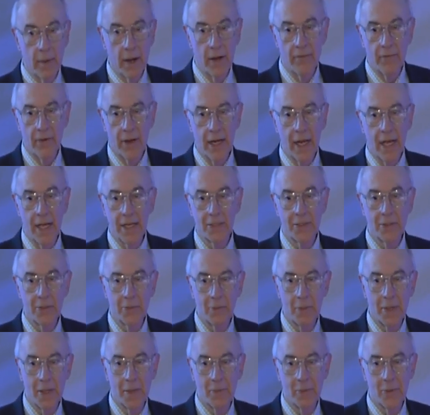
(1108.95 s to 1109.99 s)
Our financial
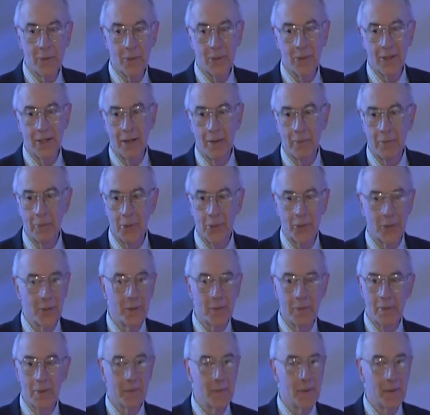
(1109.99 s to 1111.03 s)
people and our
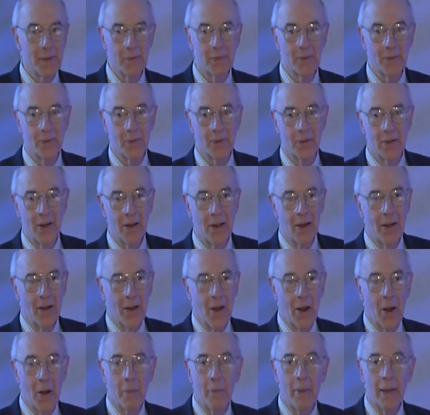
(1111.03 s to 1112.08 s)
procurement people
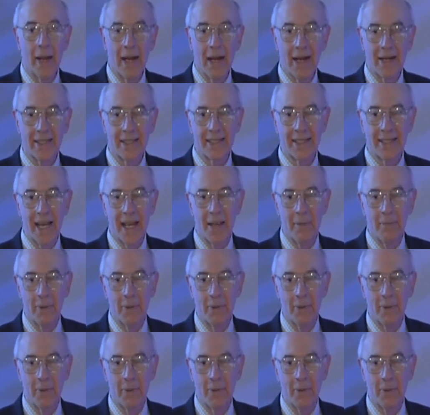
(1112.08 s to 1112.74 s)
all been out of shape